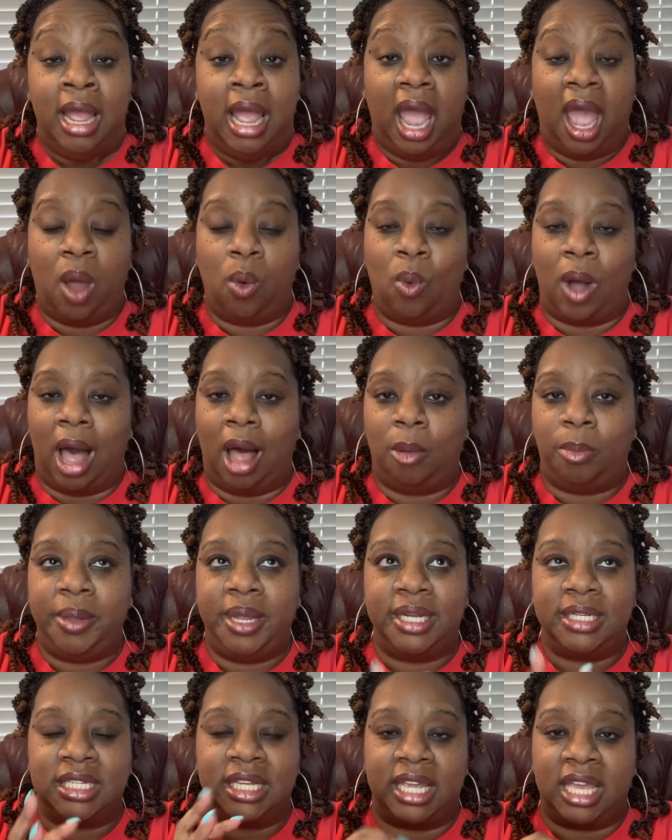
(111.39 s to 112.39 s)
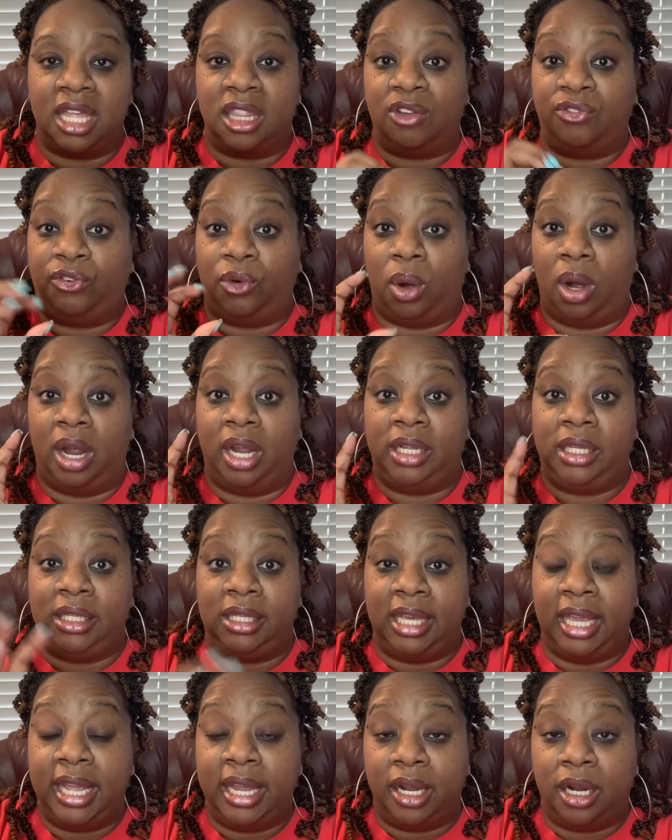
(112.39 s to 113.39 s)
And while being together for a
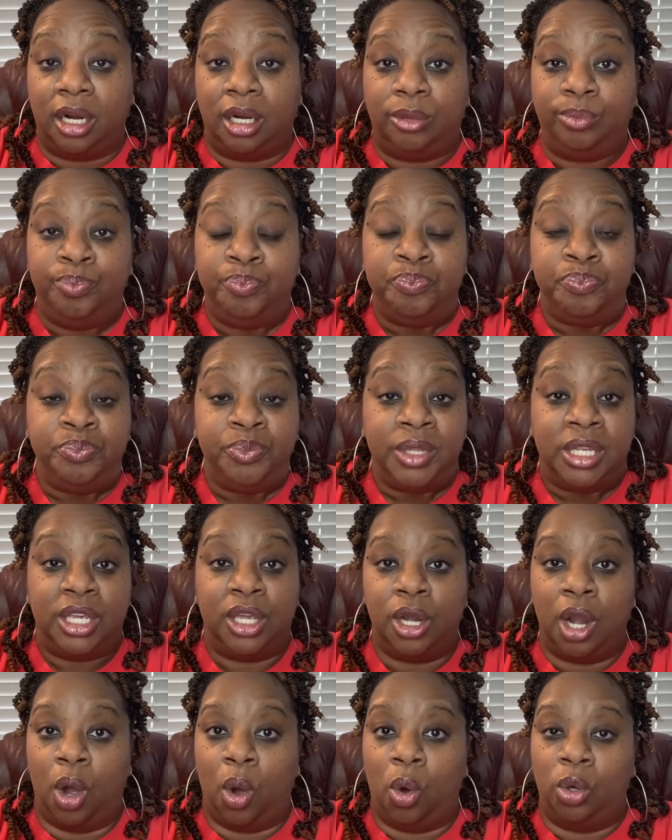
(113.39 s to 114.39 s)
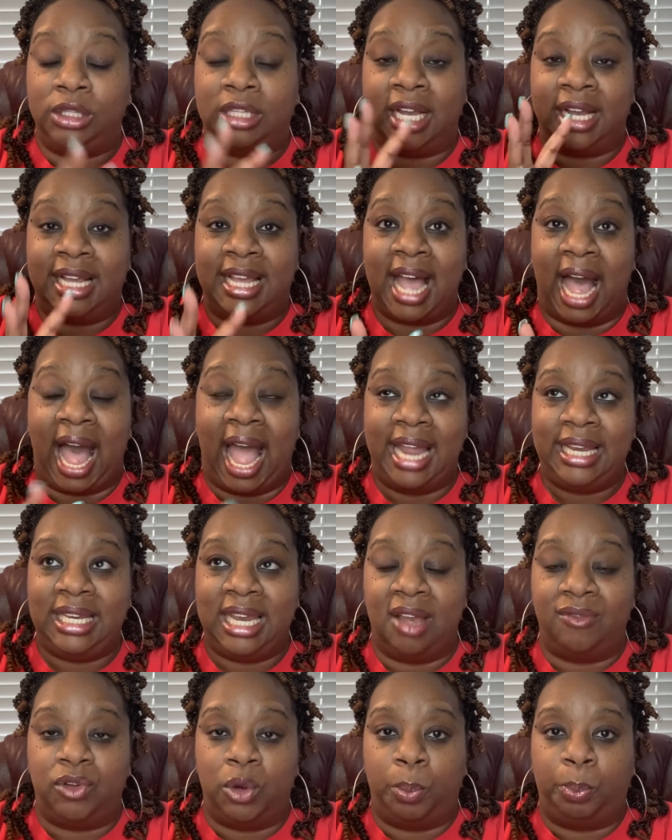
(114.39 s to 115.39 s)
year, you know, the guy
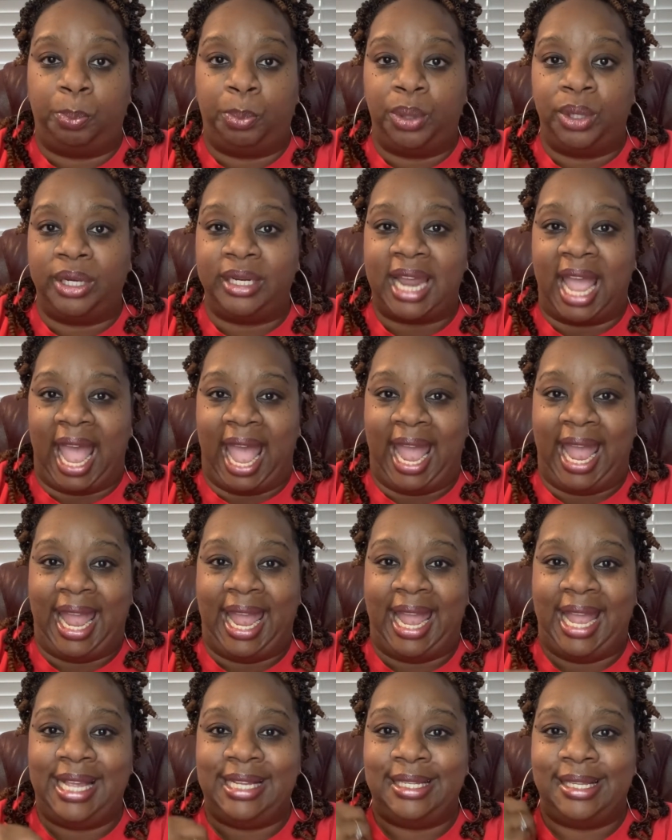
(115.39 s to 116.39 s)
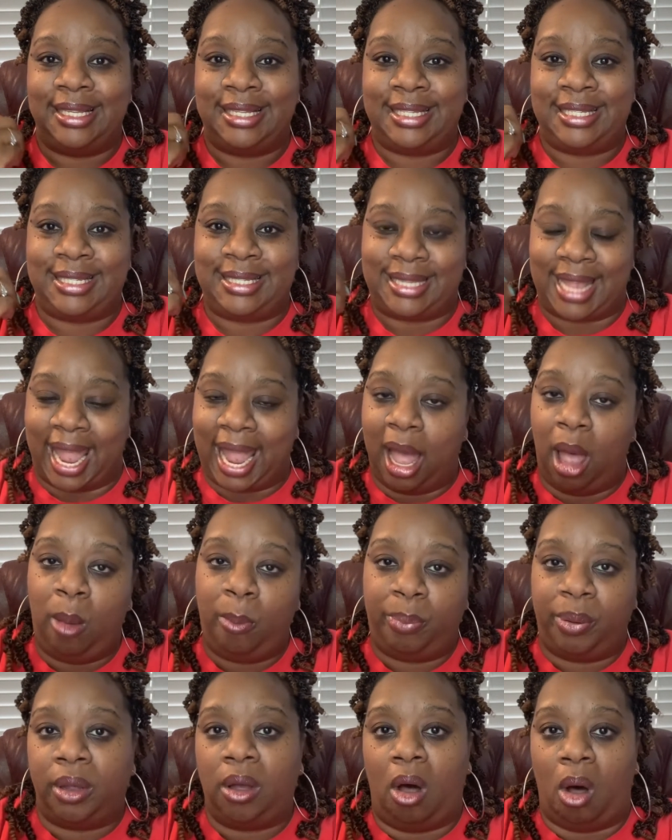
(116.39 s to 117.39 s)
never put a
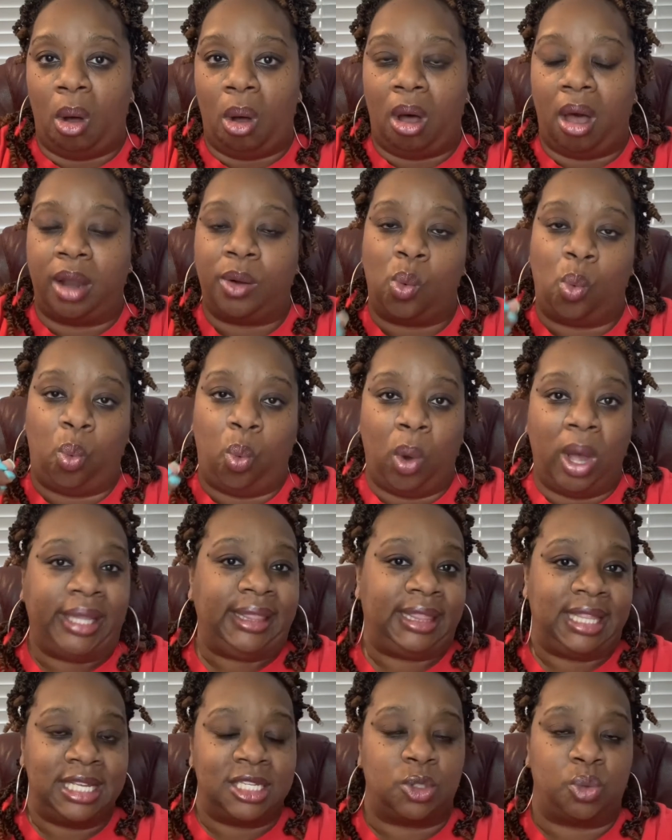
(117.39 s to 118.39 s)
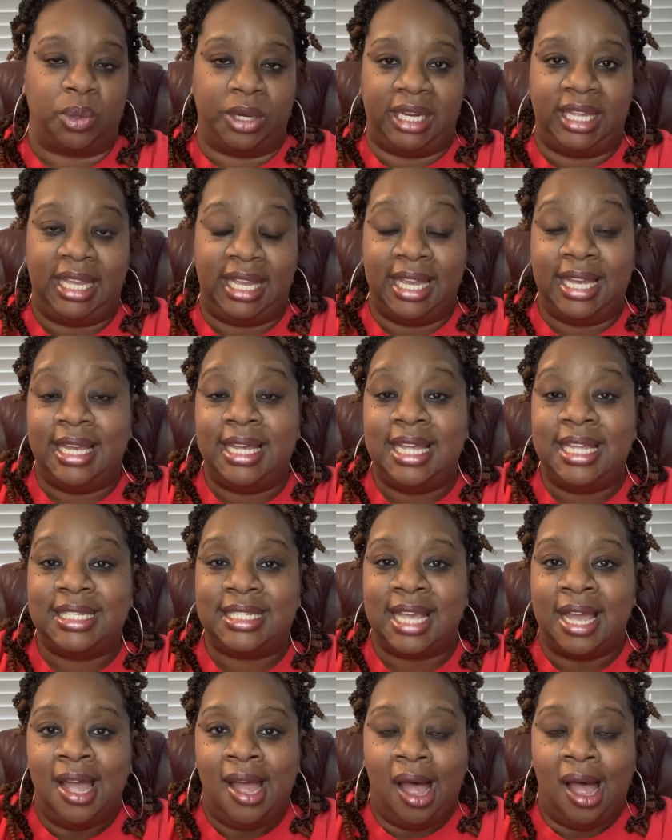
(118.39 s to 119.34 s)
stamp on what this really is.